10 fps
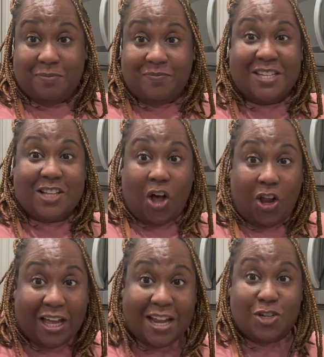That's
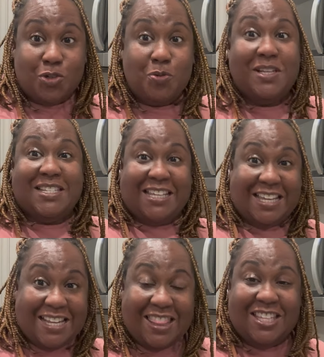all I gotta do is
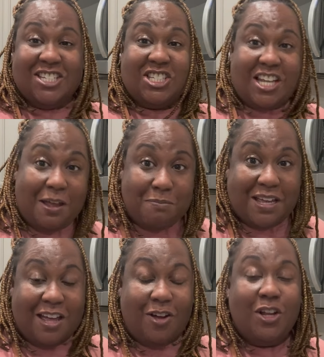get the shape
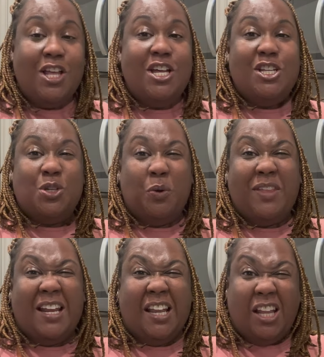down to where
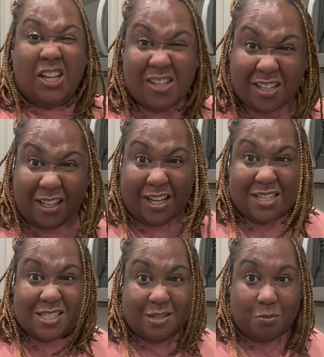they look like
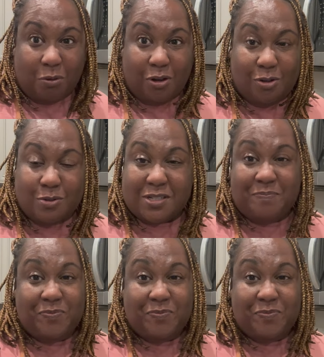sub rolls.